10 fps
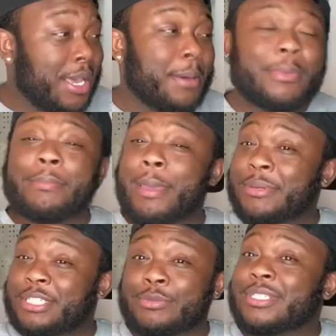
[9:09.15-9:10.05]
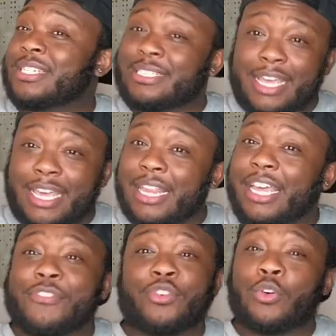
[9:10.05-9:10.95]
but maybe she was just saying, like,
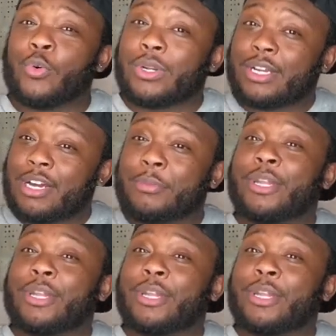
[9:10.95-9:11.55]
if you don't want to comment